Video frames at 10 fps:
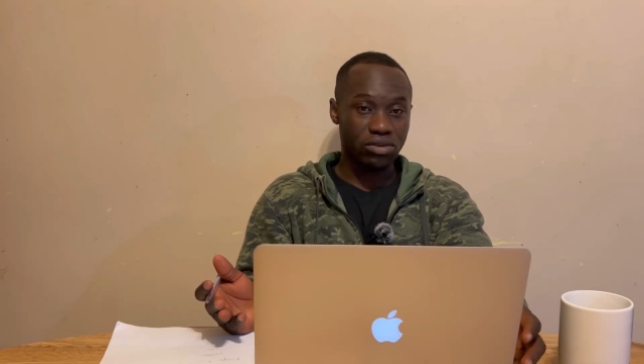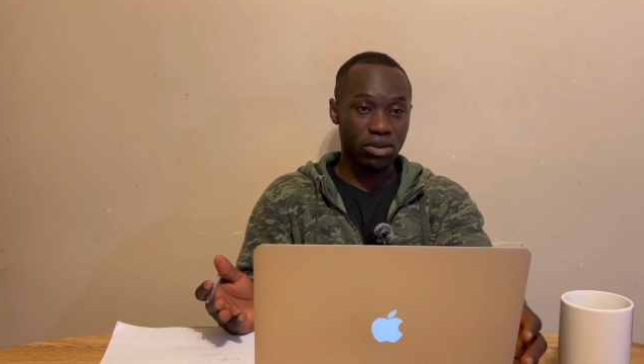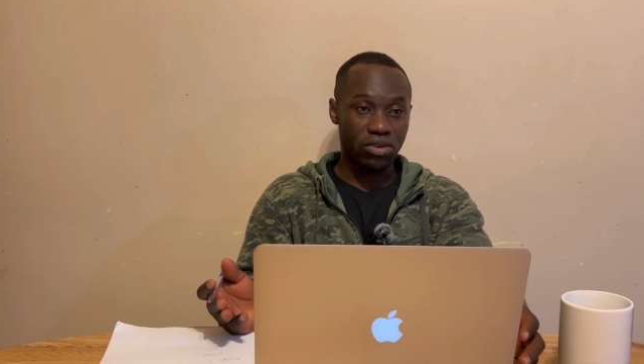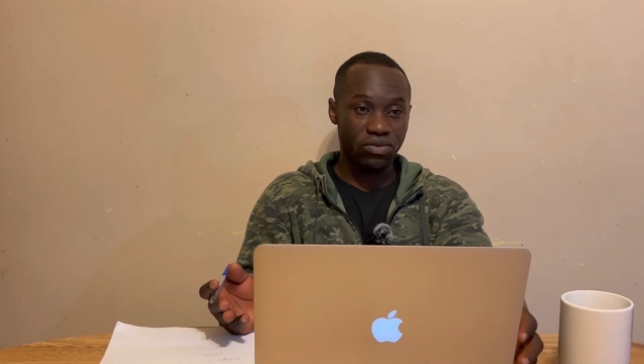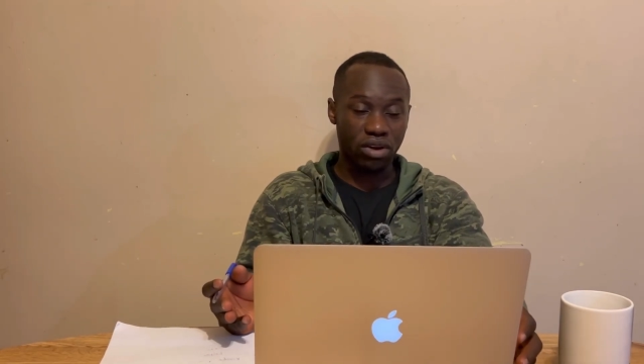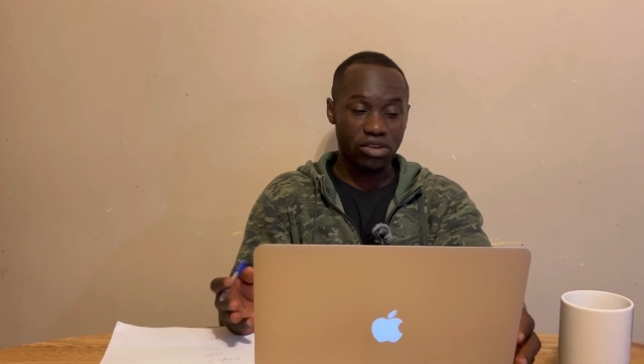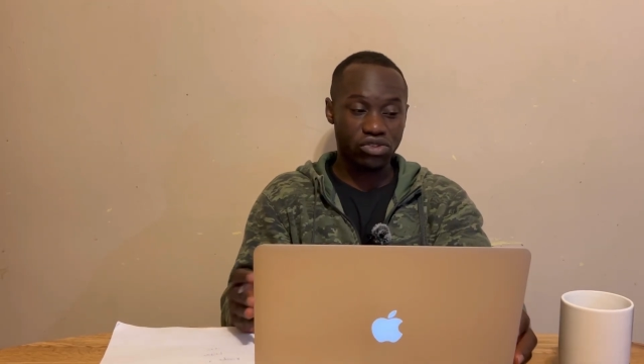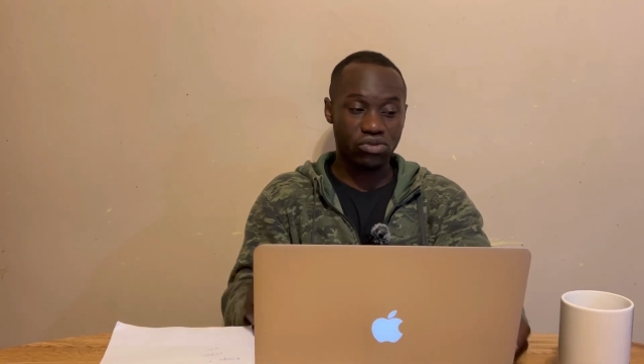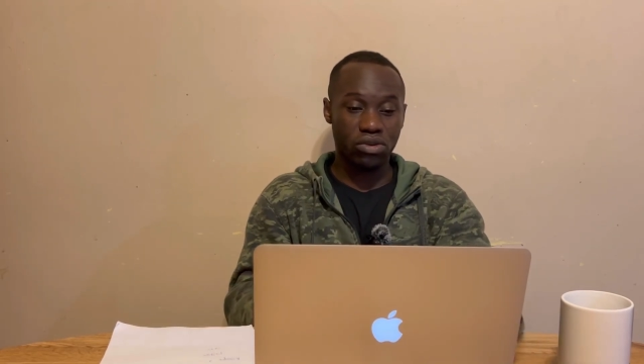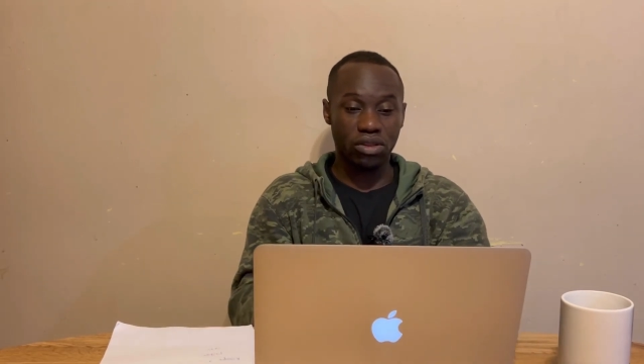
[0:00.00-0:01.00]
So if you are
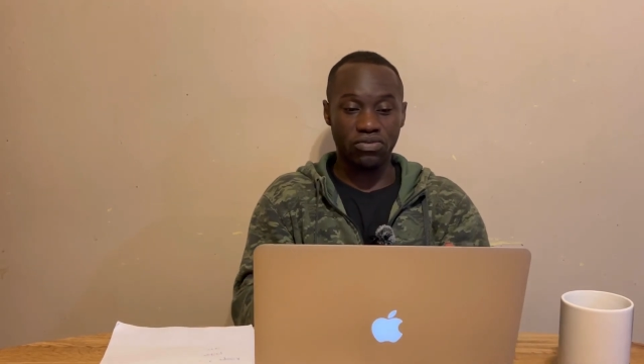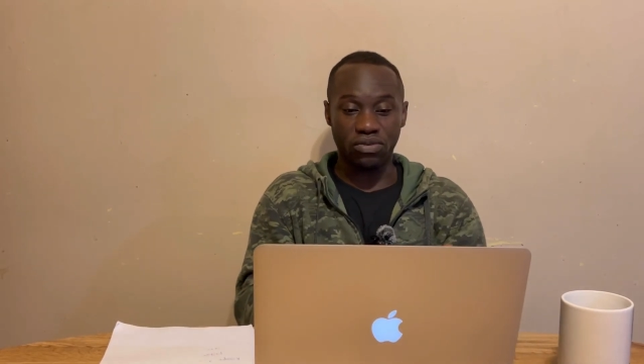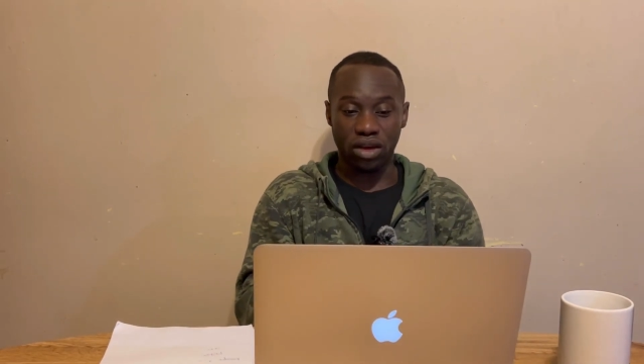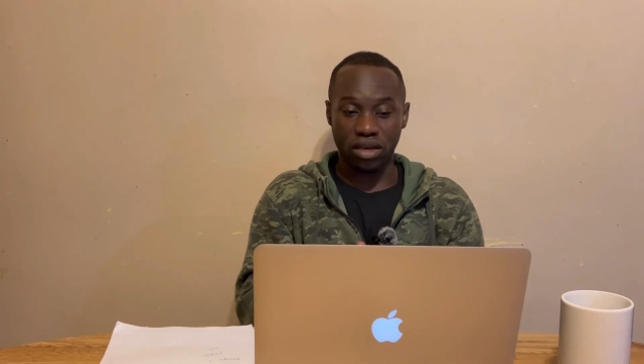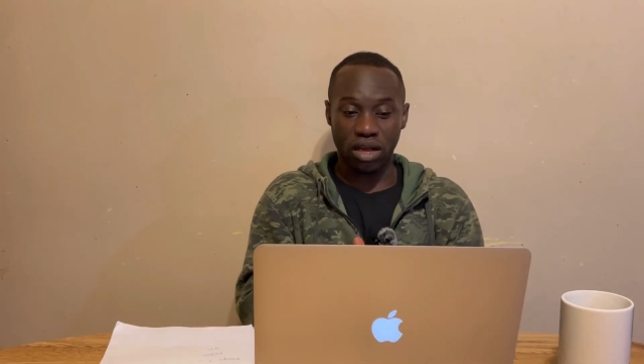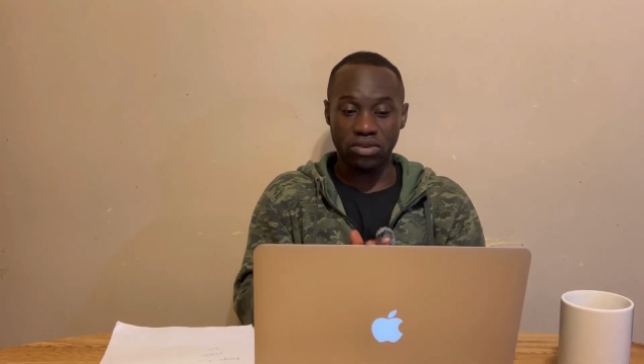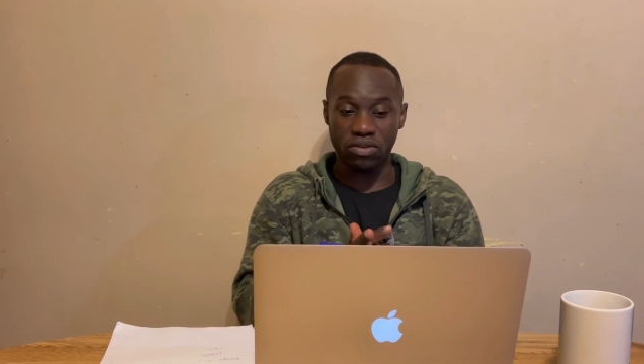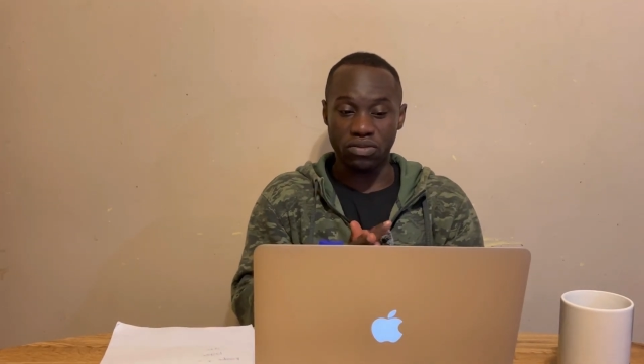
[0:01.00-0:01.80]
kind of